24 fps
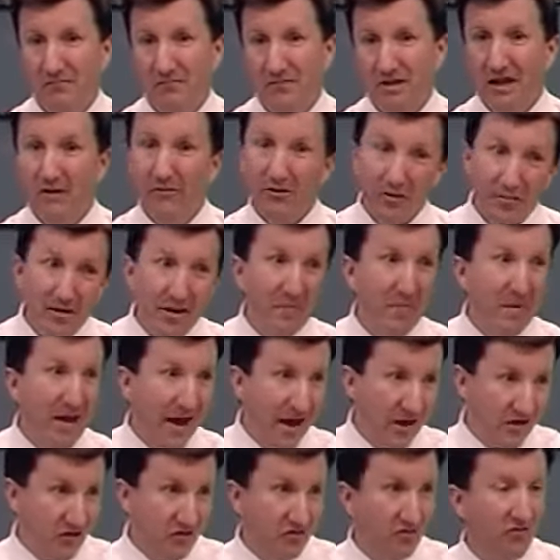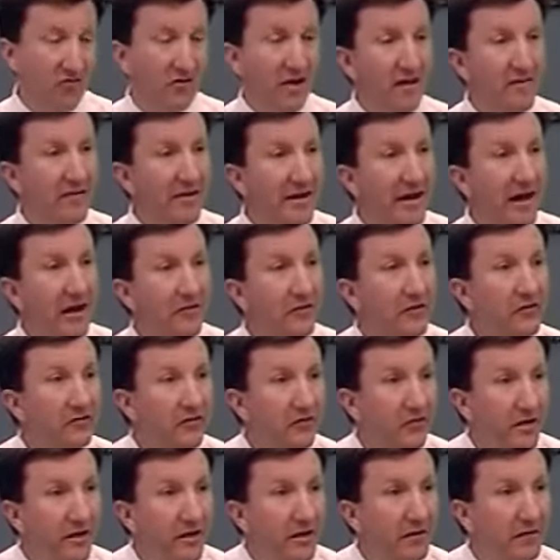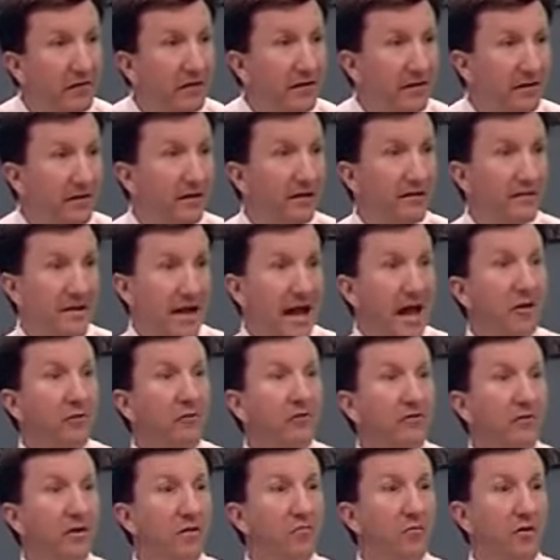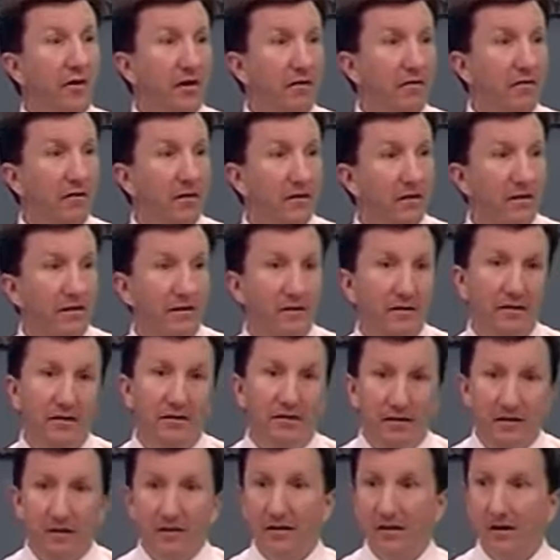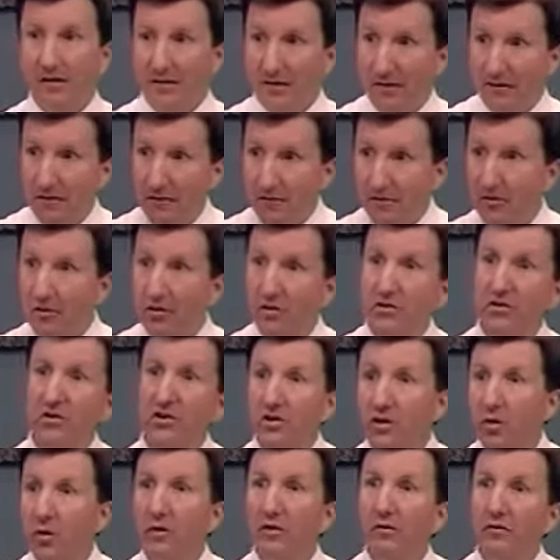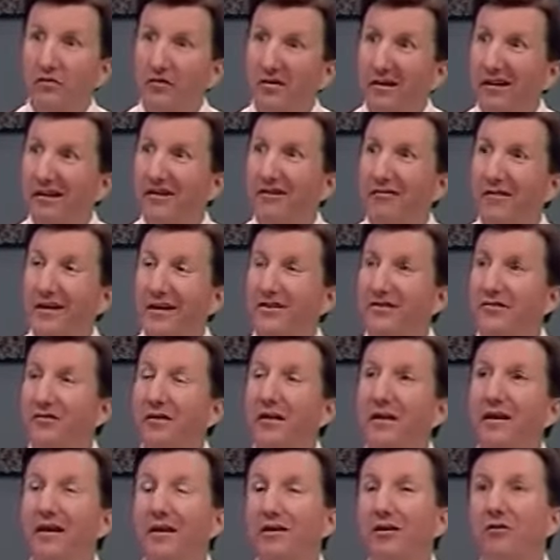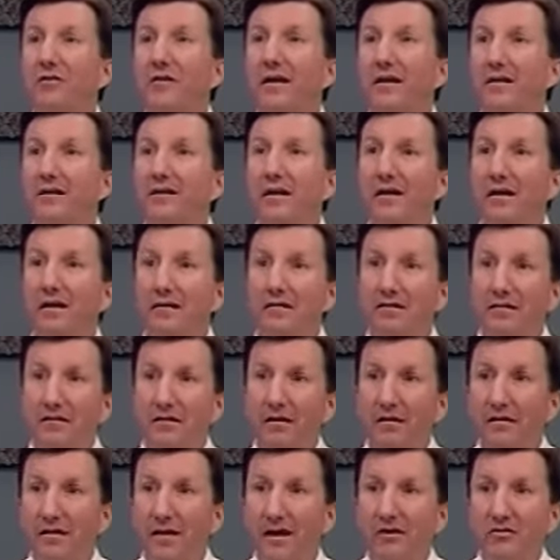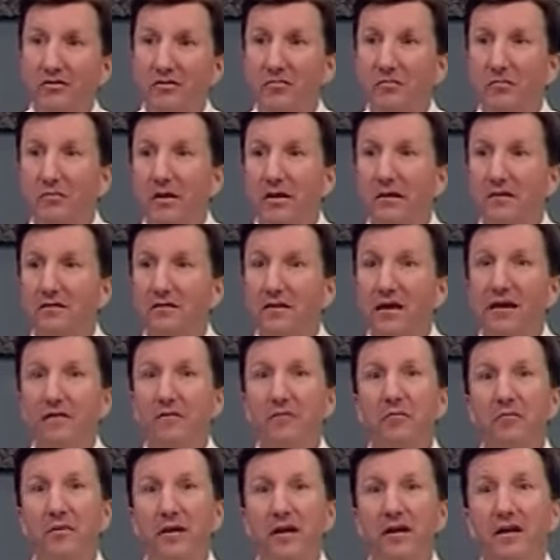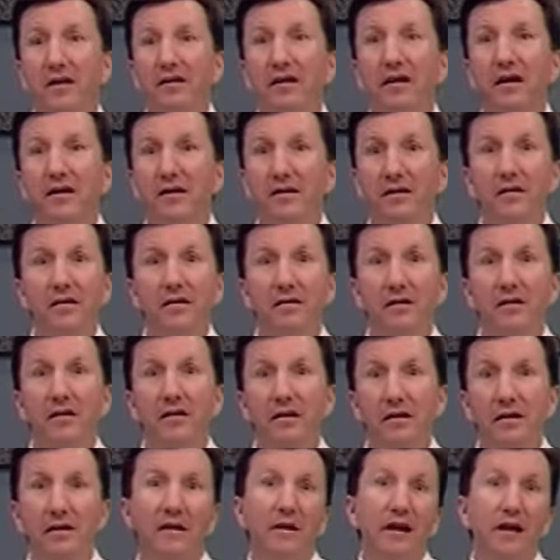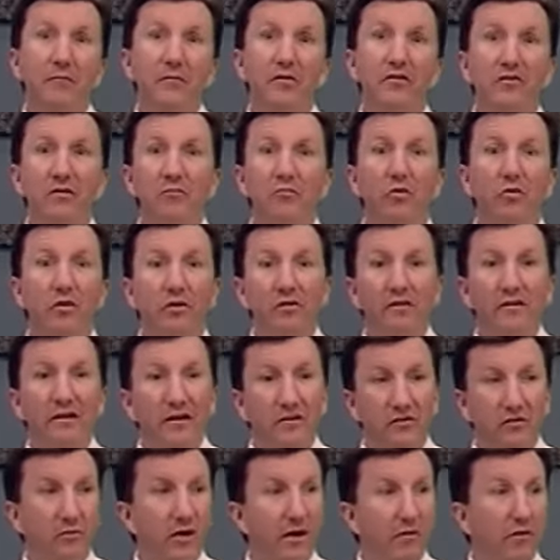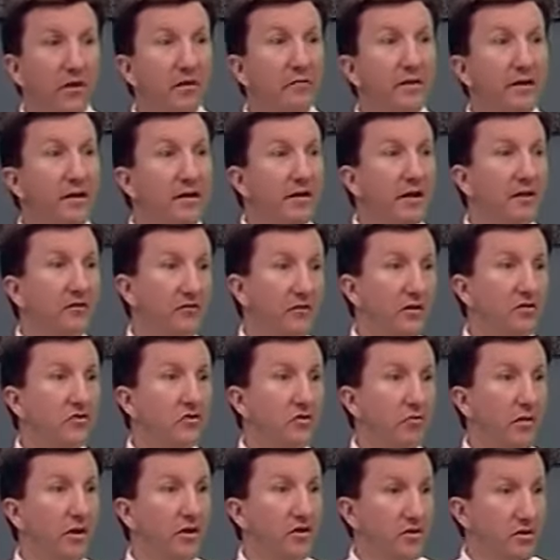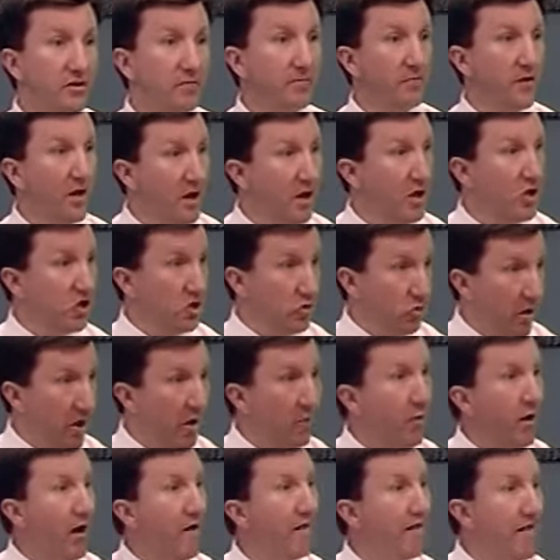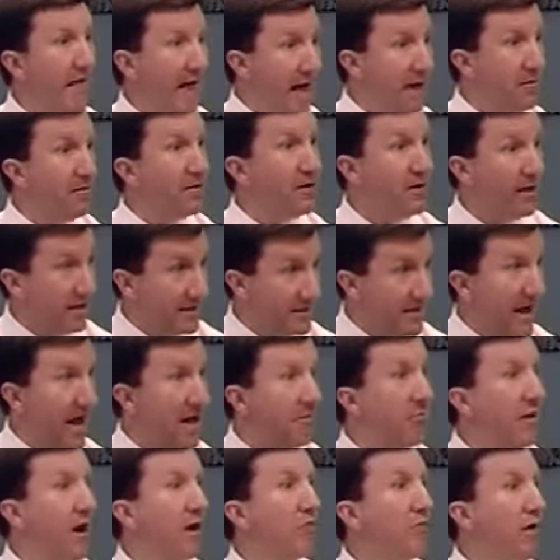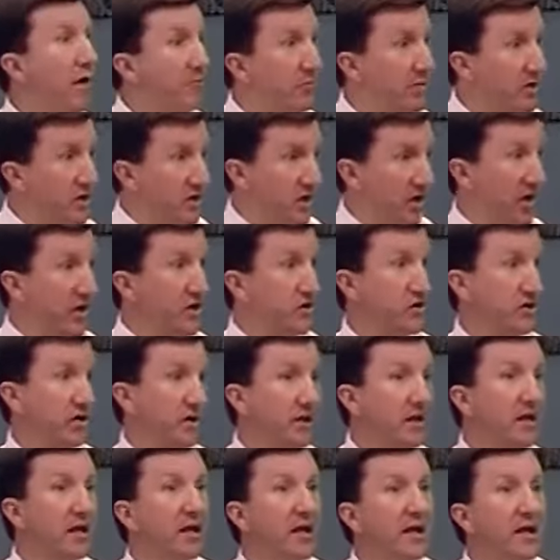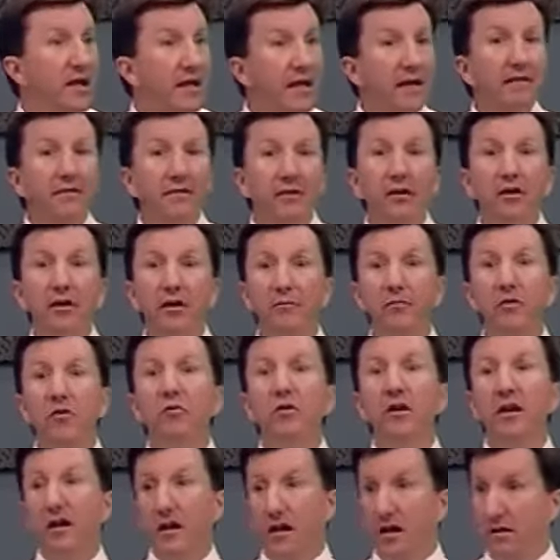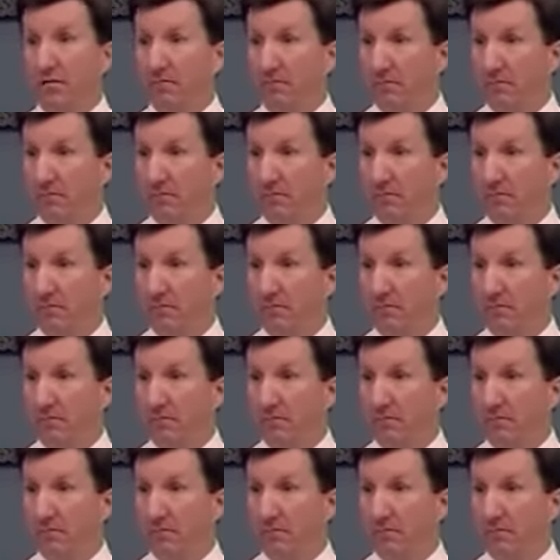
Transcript: I want to be a pastor driving down the street of a town somewhere, and there goes the oil truck. Oh, that's right. I owe that guy $1,000. I haven't paid it yet, and he gave me some oil yet. Do I want to be in that situation? Do I want that? Is that my reputation in the community?